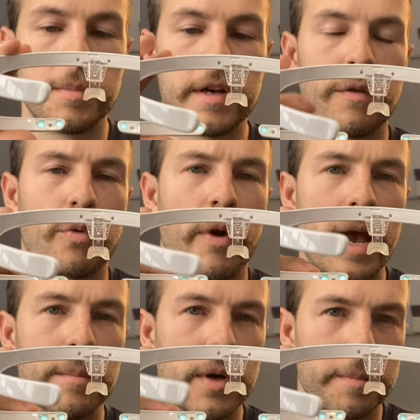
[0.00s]
bit of a
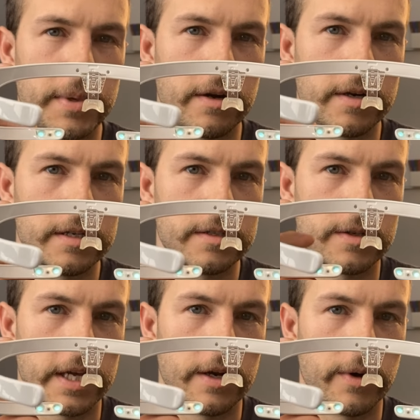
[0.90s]
ramp up period,
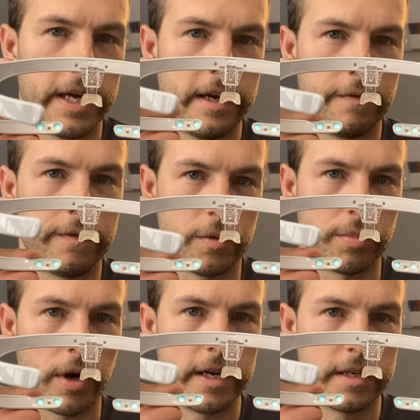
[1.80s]
so they don't hit full
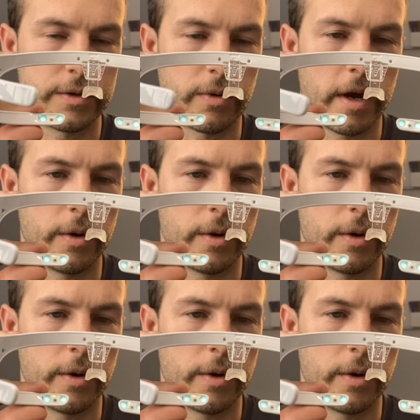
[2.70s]
brightness right